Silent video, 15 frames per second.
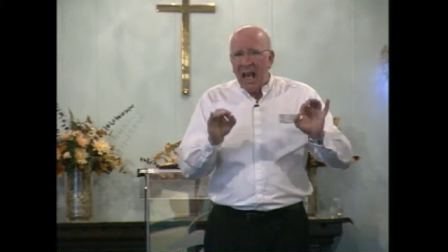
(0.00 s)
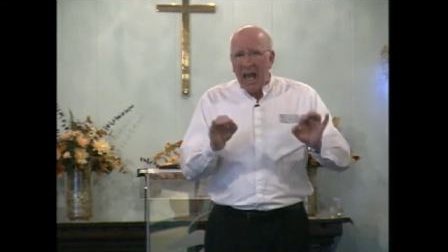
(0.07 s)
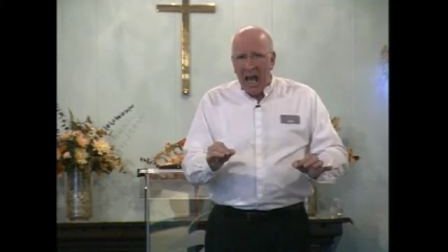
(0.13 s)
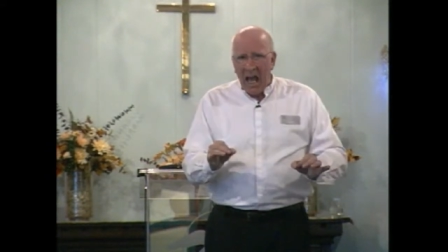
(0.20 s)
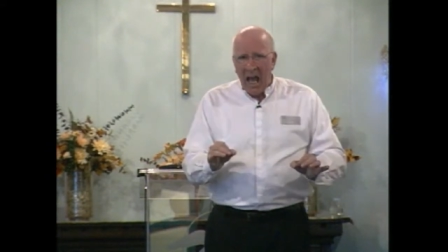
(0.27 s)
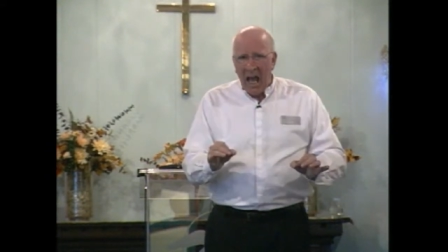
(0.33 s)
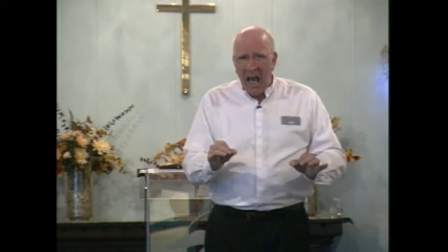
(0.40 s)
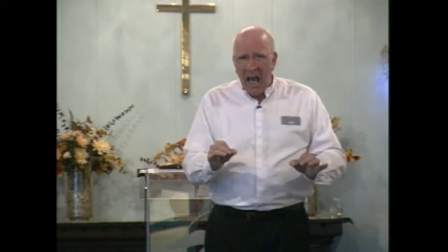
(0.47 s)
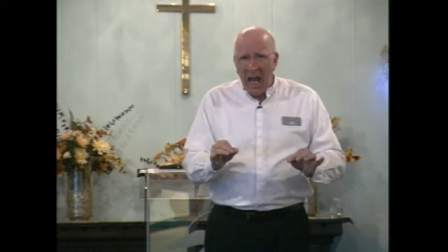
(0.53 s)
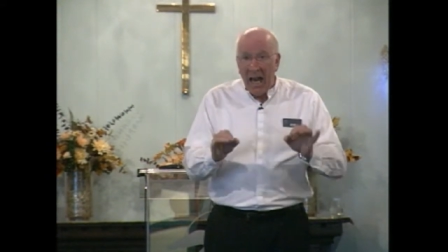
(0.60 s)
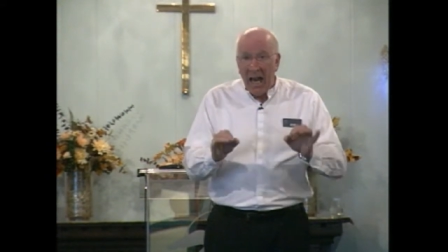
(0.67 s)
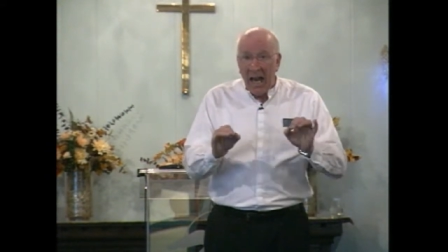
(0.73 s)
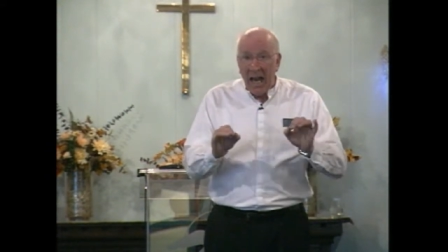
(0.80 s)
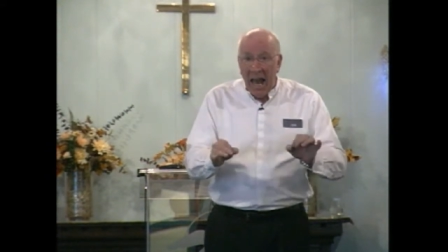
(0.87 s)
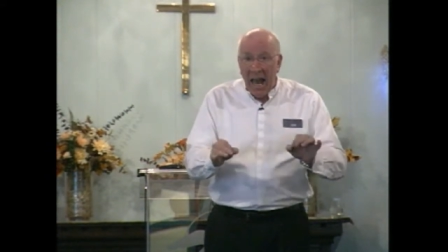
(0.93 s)

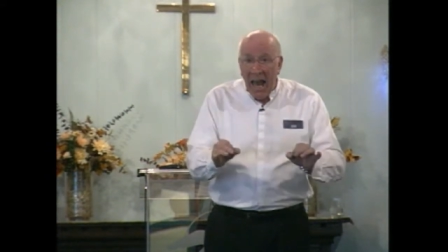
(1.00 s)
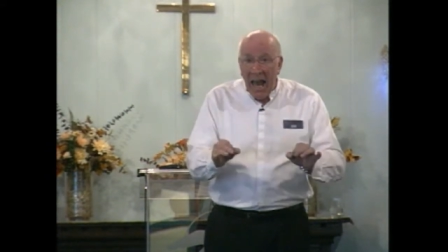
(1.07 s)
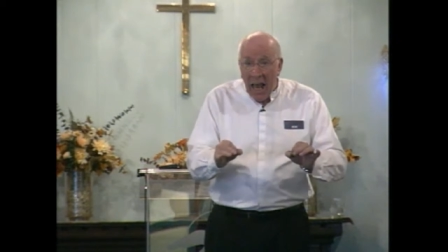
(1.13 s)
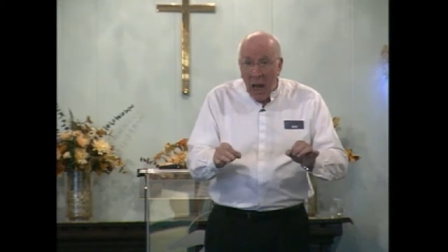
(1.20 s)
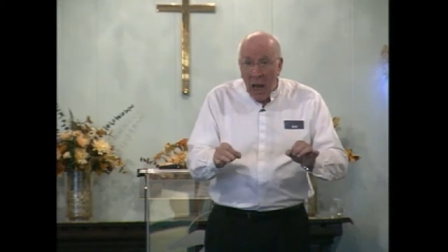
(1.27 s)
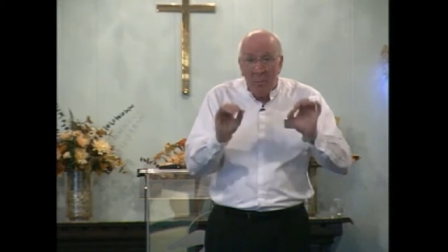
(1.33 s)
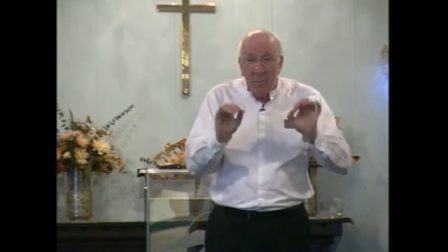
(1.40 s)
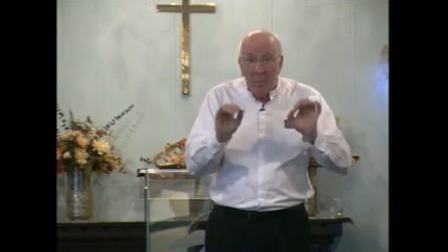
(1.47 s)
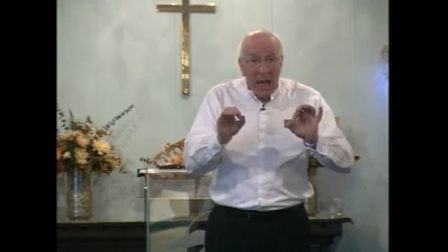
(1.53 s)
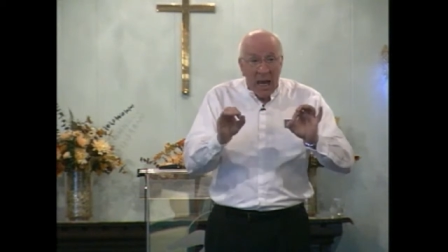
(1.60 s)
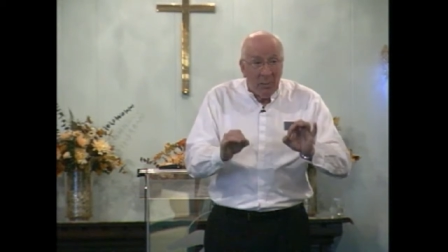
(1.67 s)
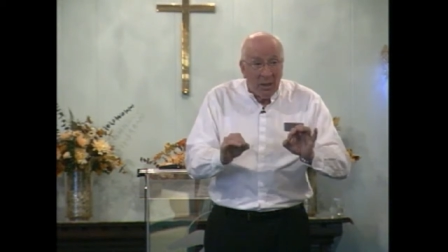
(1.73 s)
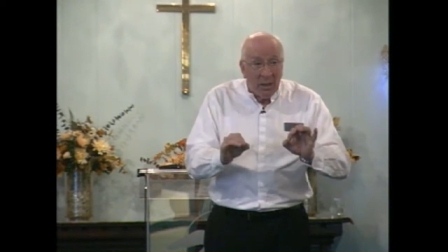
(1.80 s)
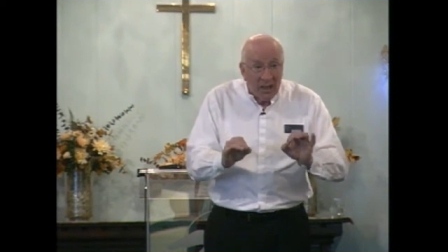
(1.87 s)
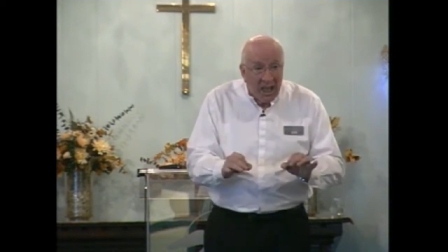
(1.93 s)
I am
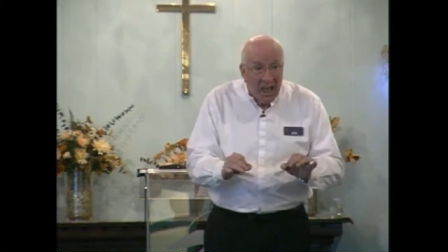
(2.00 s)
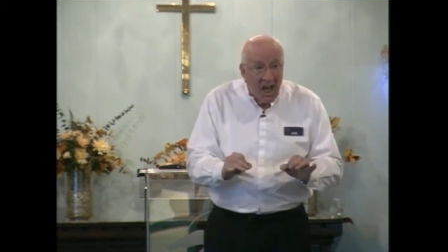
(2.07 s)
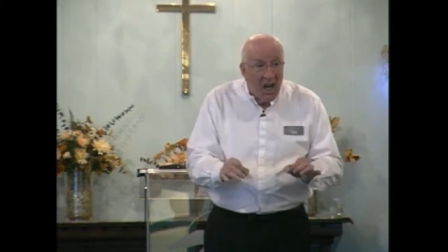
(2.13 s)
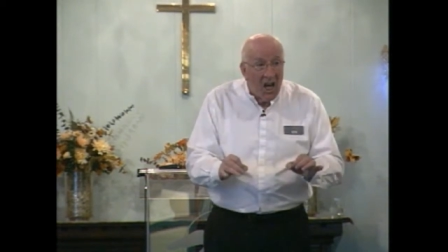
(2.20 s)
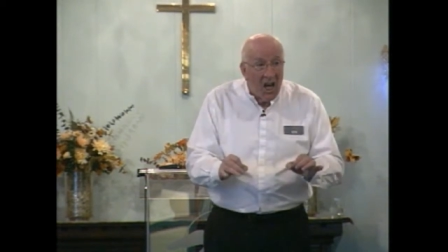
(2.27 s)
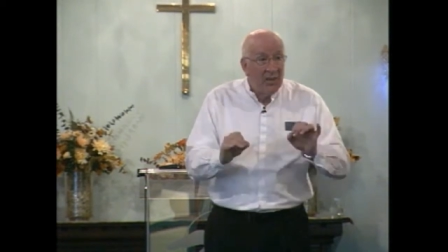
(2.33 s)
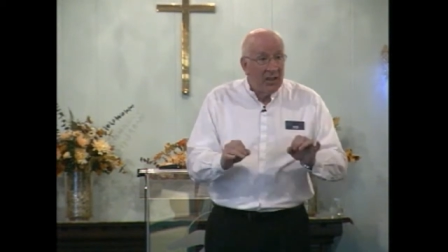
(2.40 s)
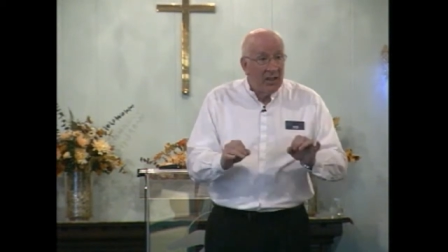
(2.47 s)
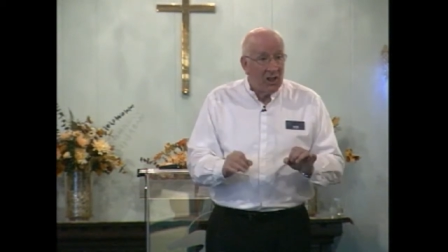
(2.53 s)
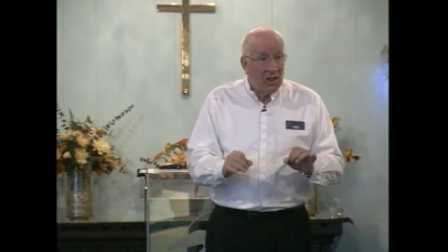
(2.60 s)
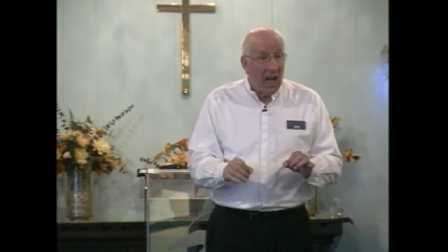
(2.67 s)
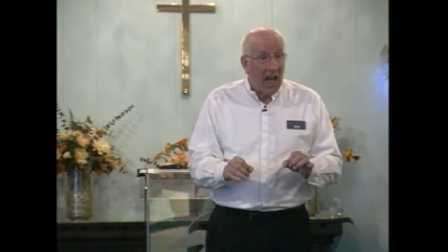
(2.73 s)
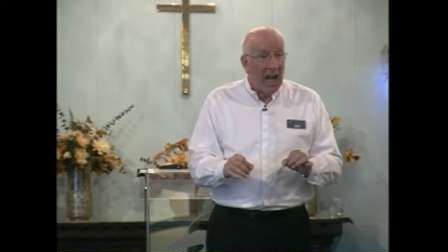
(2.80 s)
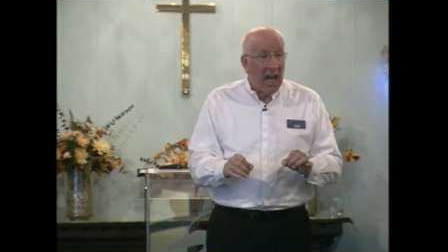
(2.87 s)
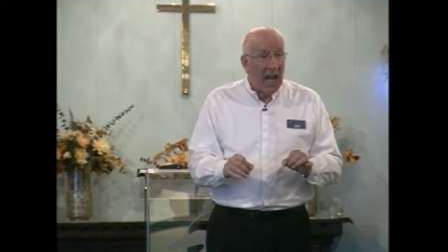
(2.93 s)
a beloved
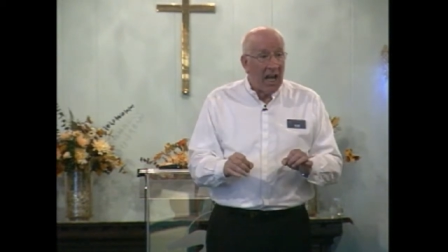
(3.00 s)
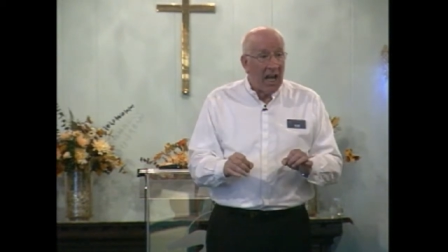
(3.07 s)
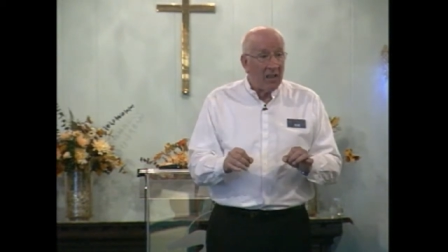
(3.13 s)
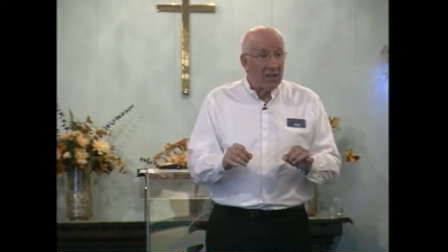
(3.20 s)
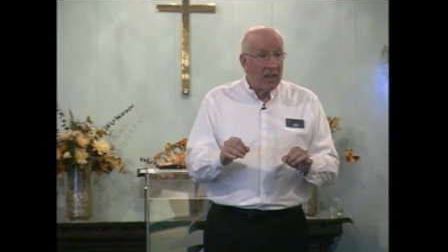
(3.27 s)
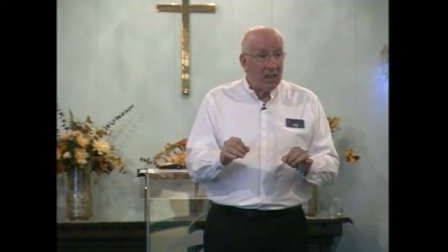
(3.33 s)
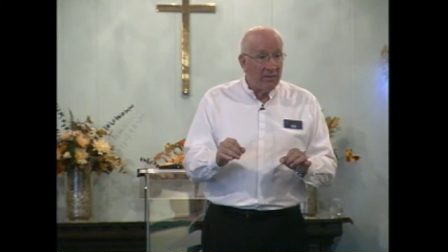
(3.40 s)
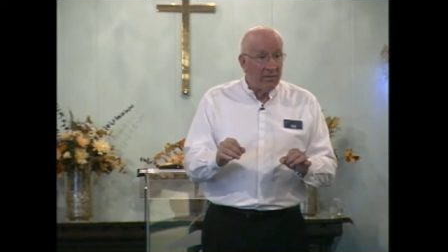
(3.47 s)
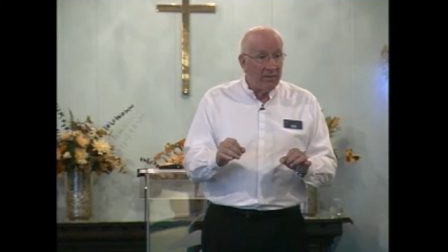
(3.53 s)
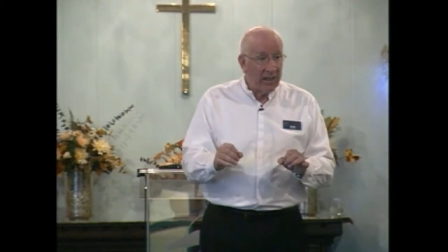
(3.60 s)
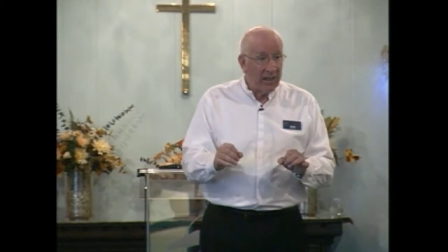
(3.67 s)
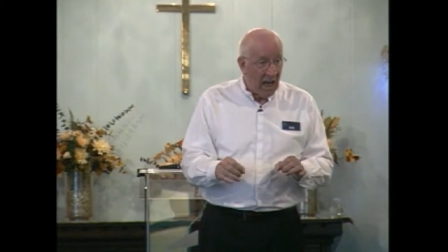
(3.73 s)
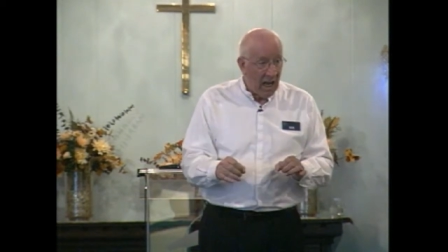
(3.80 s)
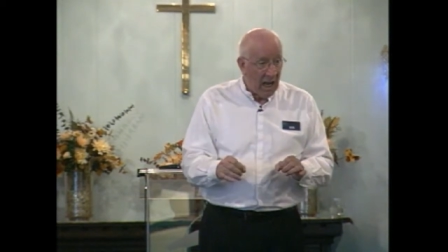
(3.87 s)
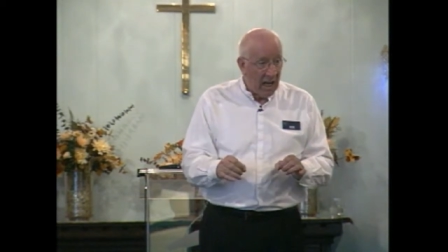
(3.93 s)
child of
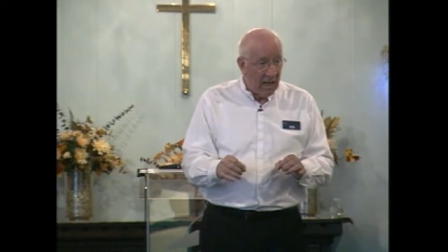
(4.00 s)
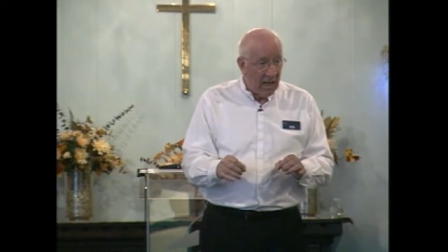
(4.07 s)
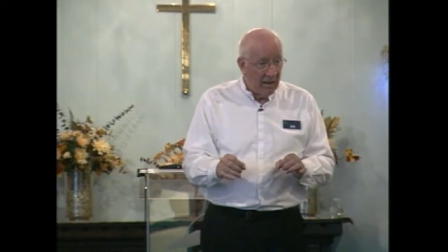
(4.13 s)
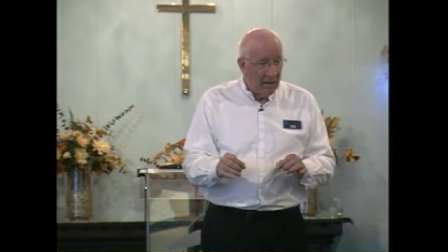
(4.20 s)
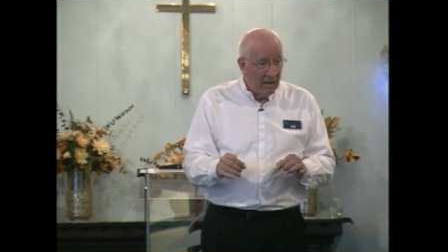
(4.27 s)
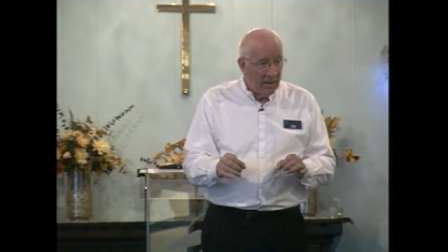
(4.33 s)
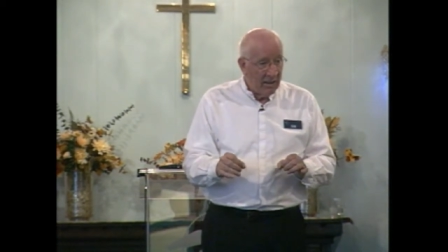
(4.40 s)
God.